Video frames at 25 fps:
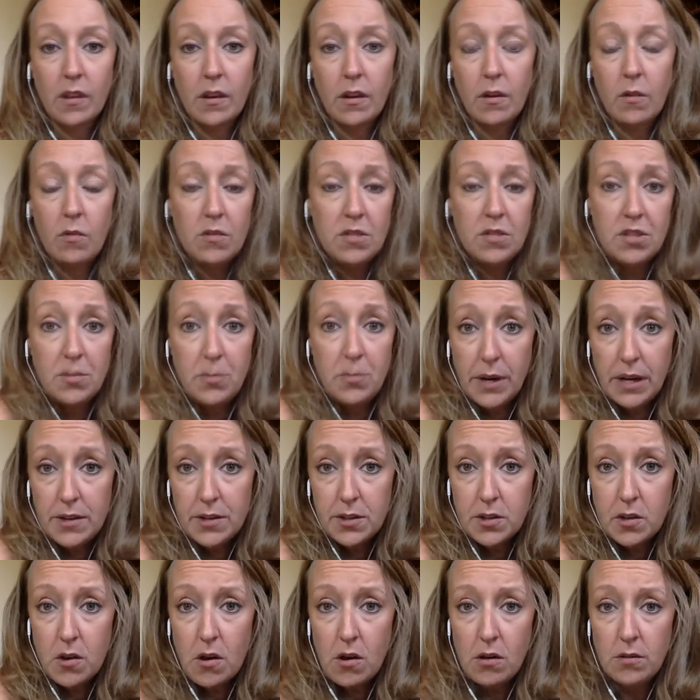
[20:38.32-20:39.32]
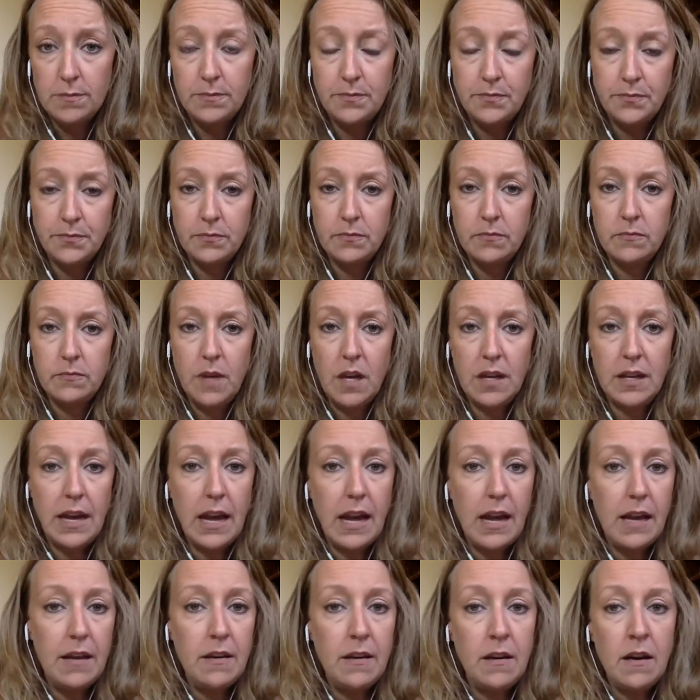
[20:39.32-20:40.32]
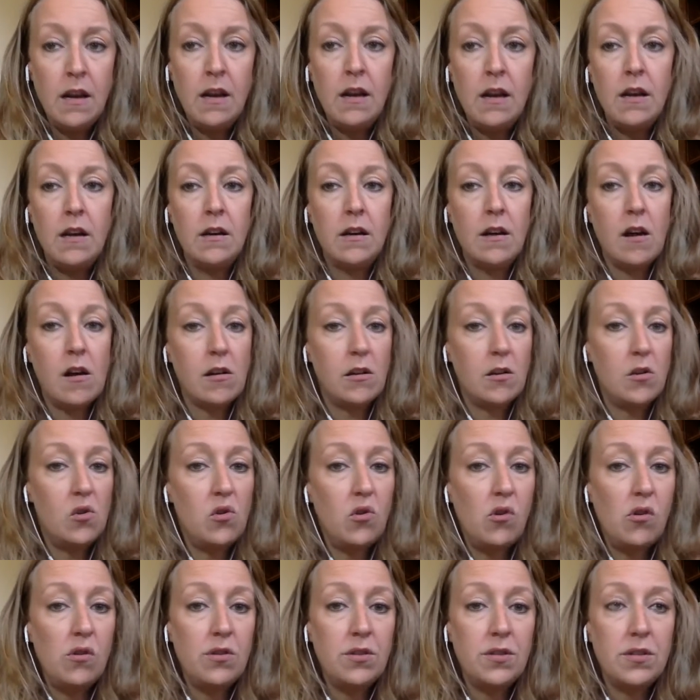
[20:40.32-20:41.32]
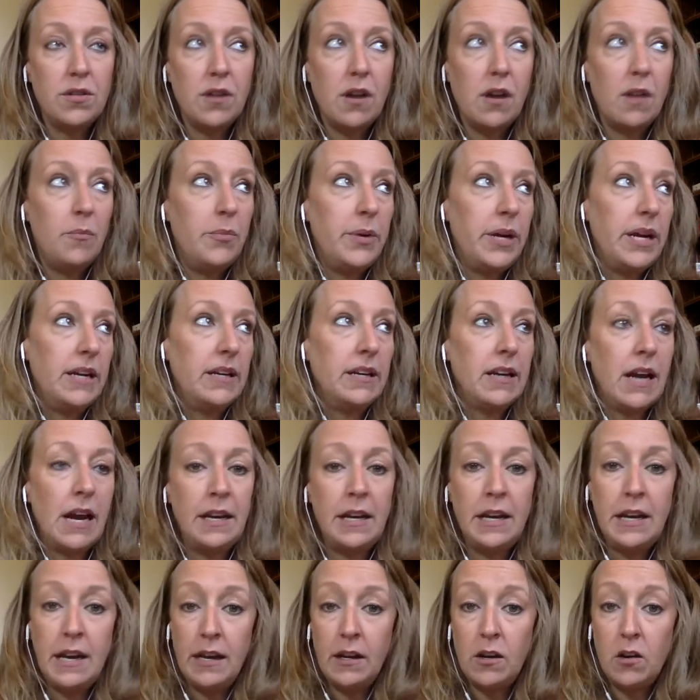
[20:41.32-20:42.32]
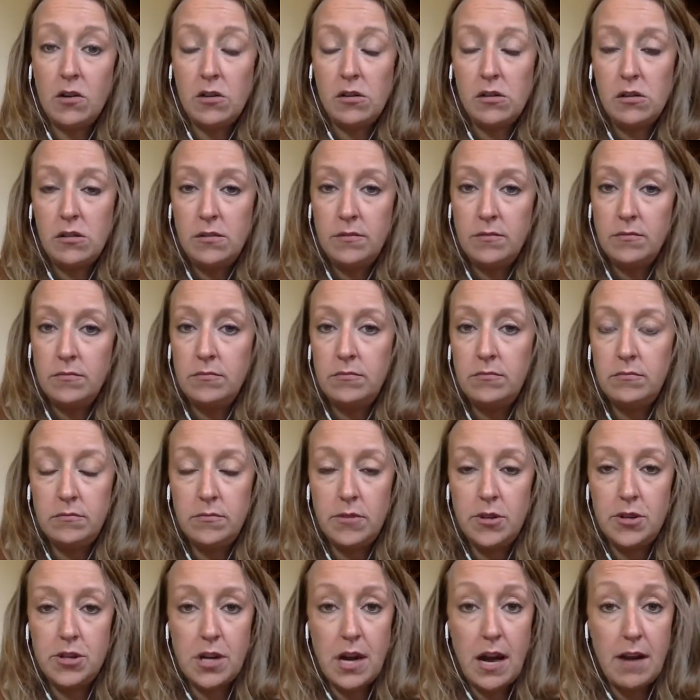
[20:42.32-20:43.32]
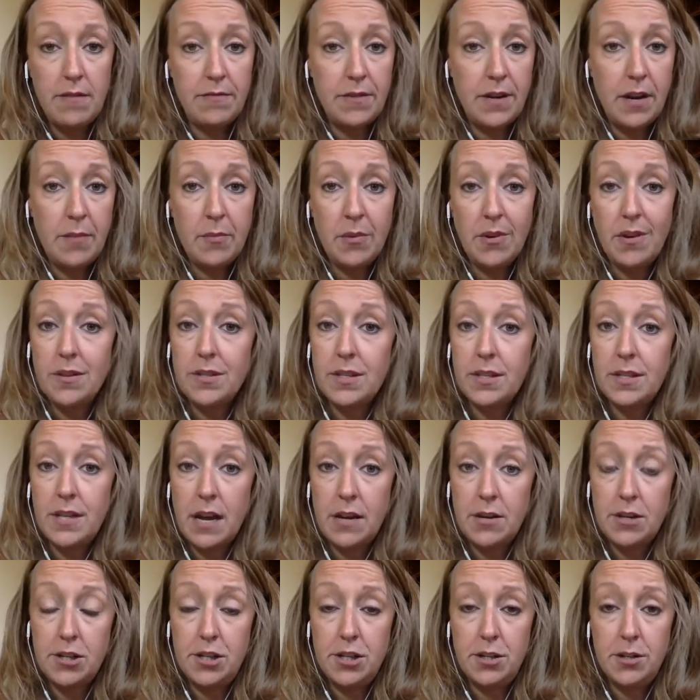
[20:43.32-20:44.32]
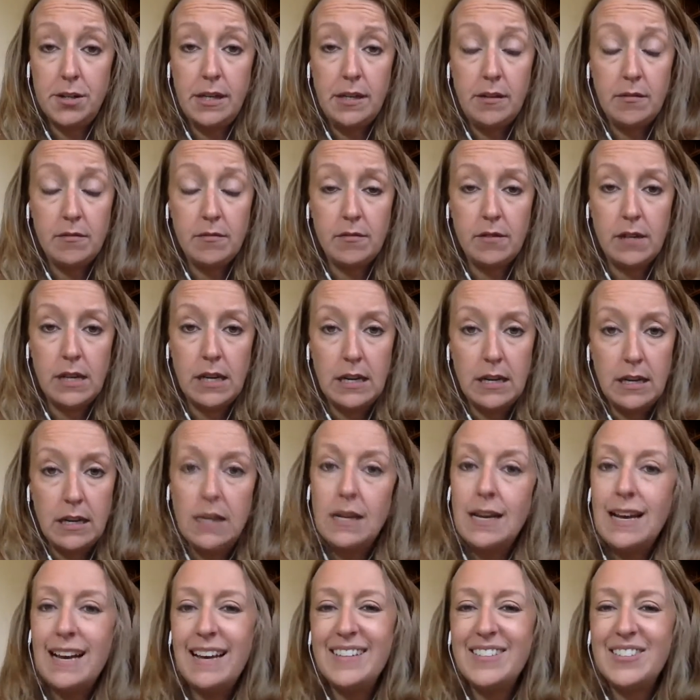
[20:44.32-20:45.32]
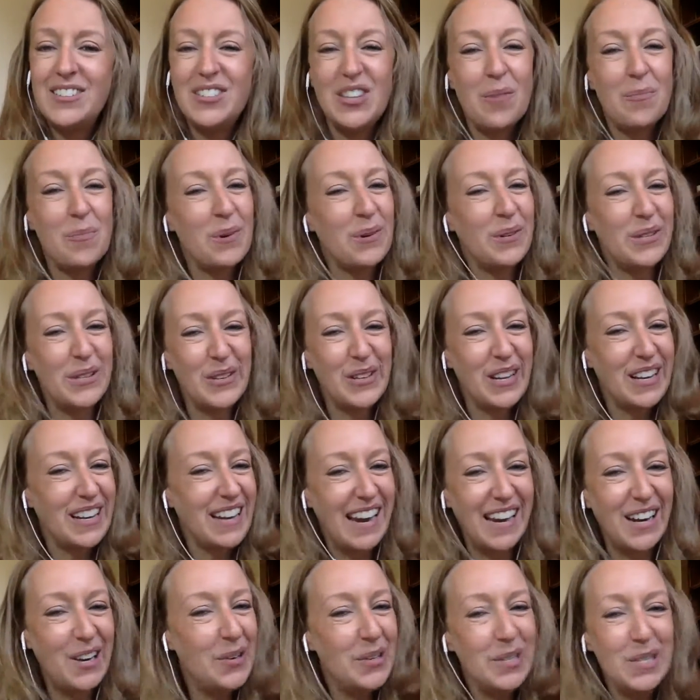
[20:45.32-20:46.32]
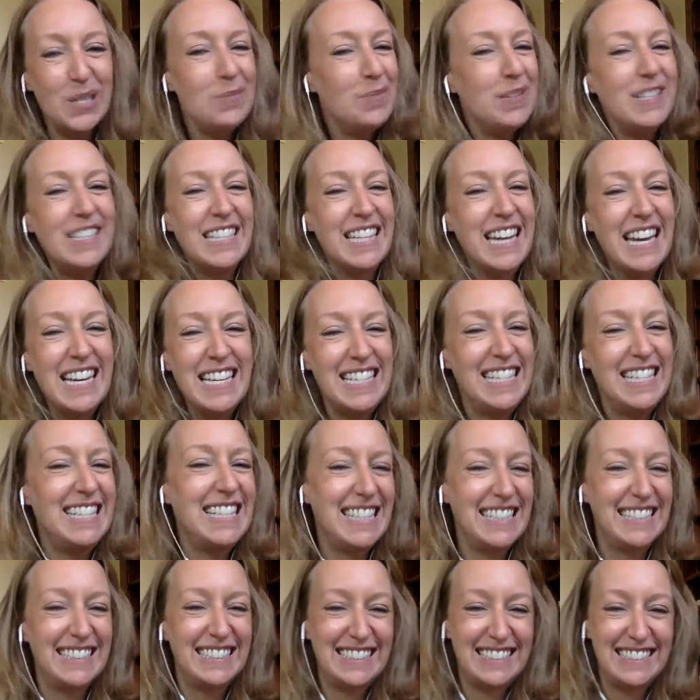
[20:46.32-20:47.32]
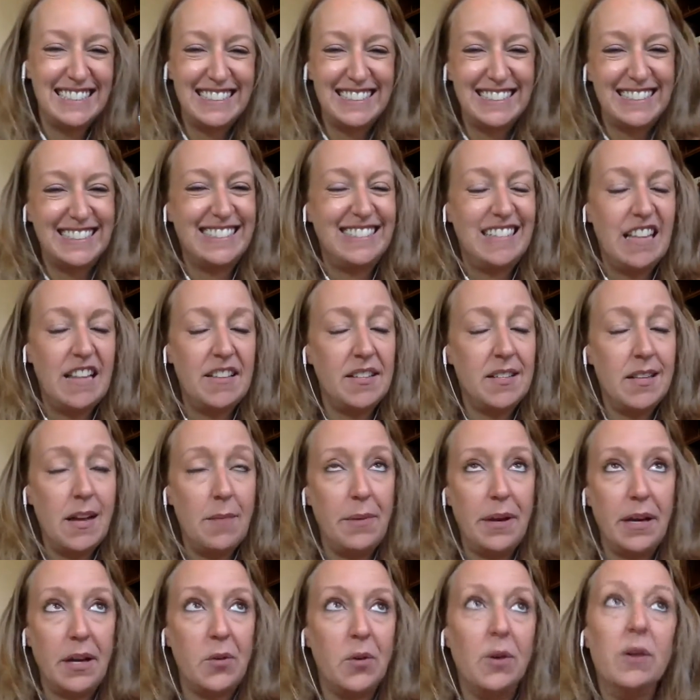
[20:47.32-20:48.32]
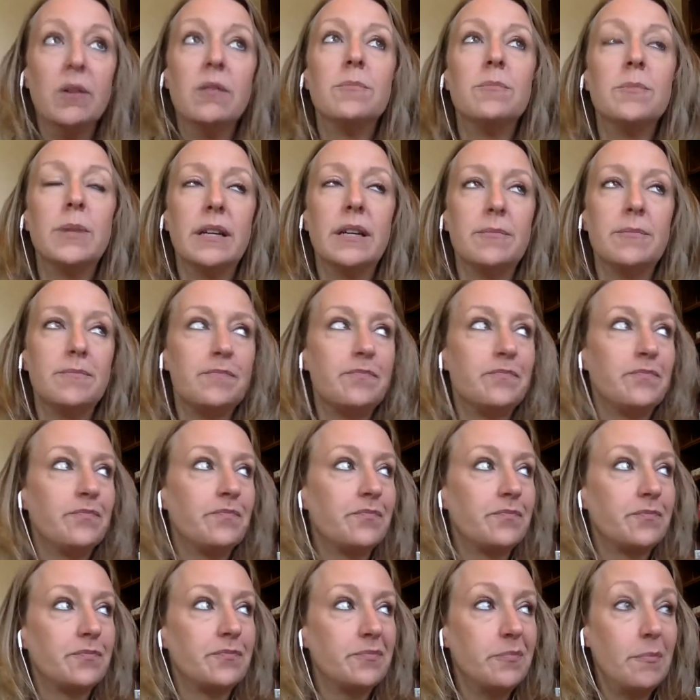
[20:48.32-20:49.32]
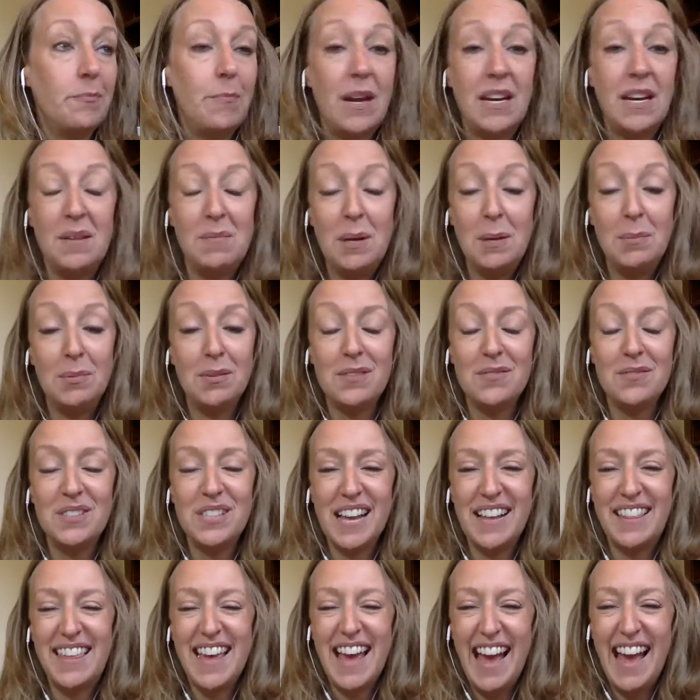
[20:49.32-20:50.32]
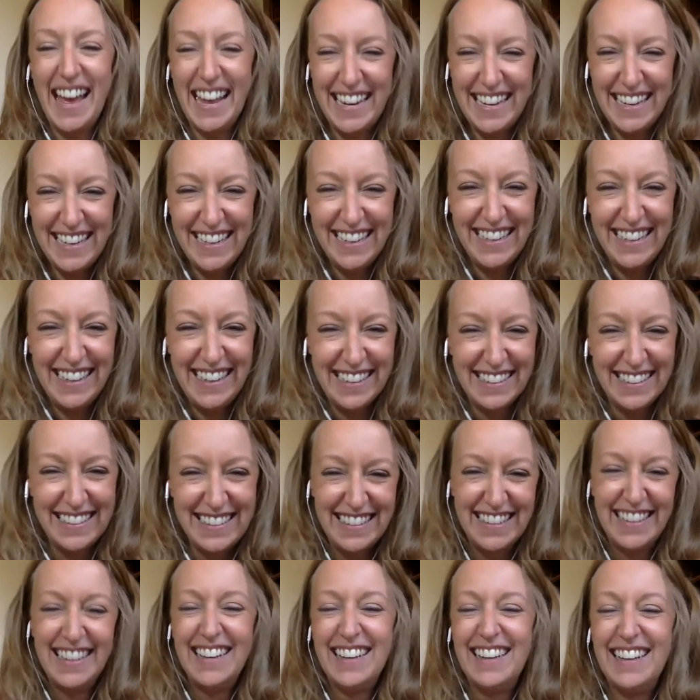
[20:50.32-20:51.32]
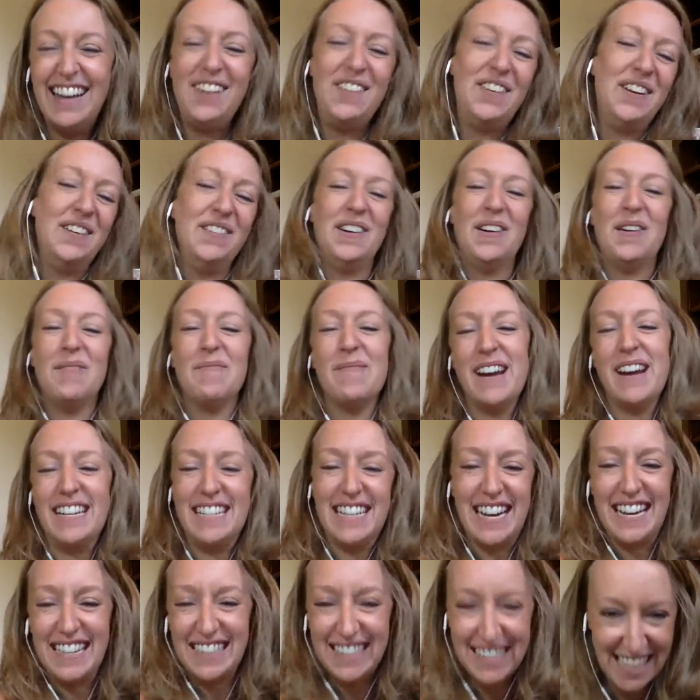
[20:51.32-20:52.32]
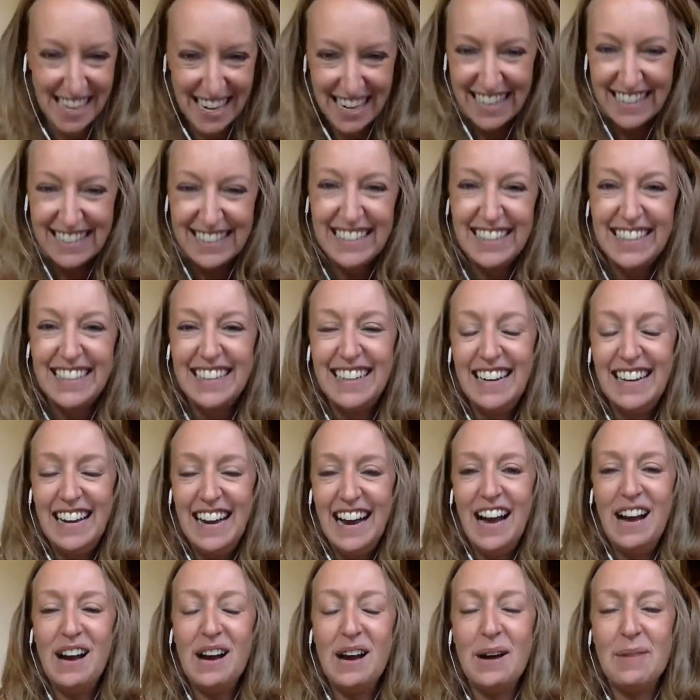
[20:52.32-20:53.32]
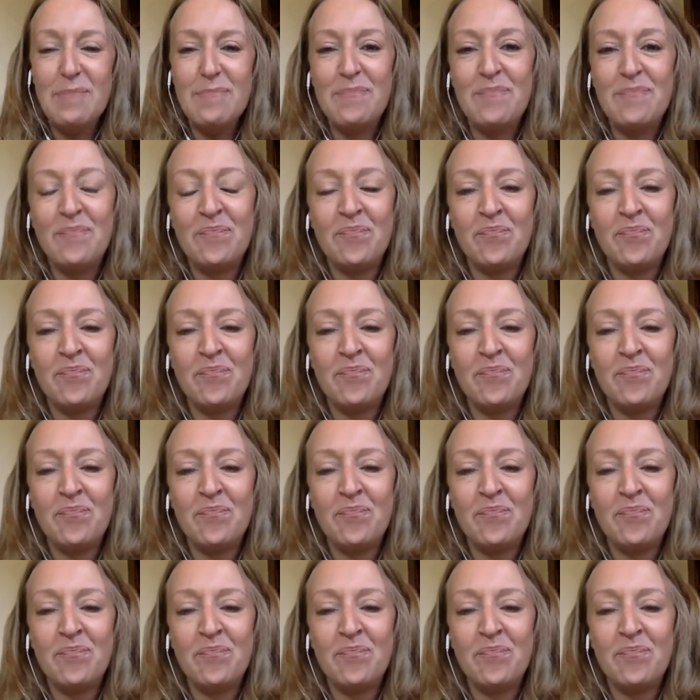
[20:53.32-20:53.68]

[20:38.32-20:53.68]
What's your biggest goal? Again, our goals, our big 90-day goal should have numbers attached to it, as numbers are the language of business. That's not my quote, but many people have said that. I've even heard my dad say it.